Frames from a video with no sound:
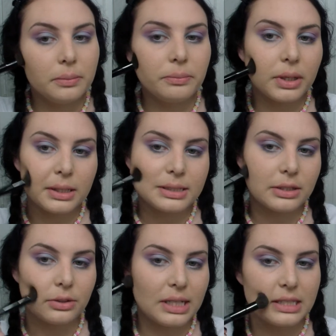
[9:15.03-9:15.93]
because it
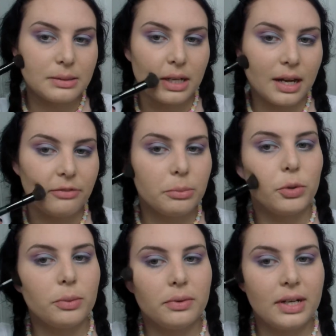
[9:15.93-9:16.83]
creates kind of a
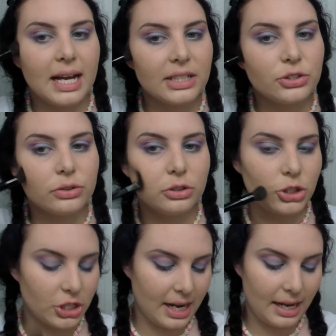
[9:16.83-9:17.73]
more natural
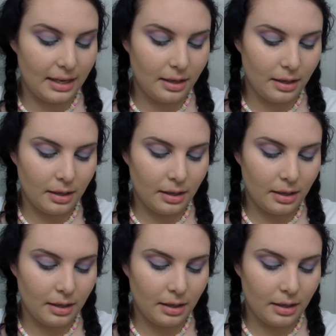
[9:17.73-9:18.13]
shade